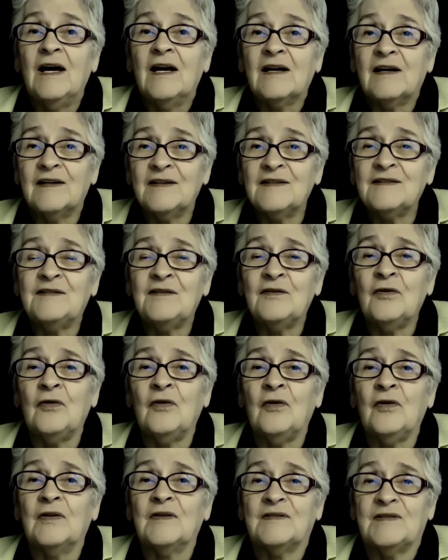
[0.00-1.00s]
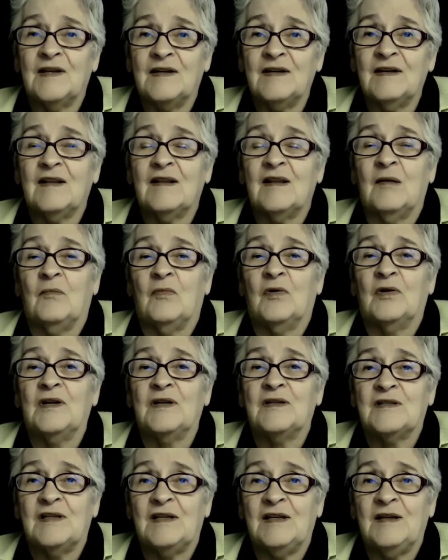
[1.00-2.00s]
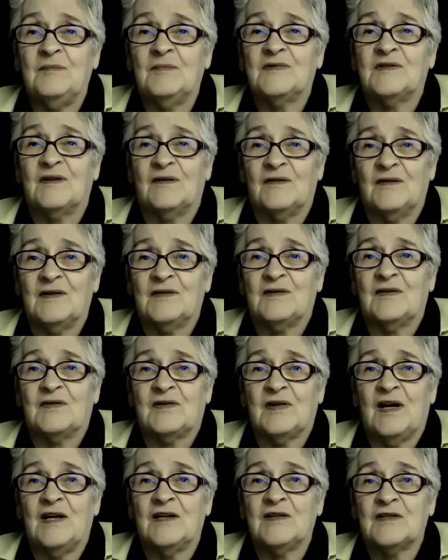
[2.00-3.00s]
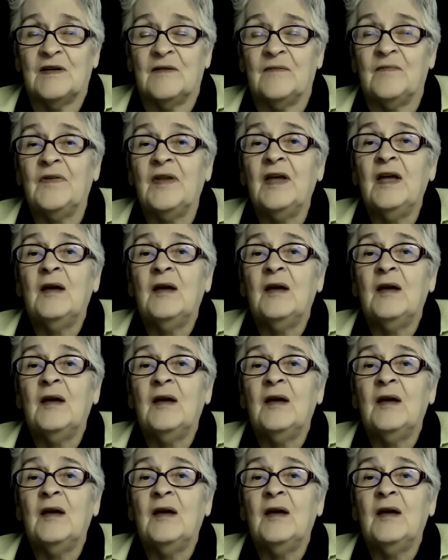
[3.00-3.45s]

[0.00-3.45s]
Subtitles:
consider sending them on a team solicitation.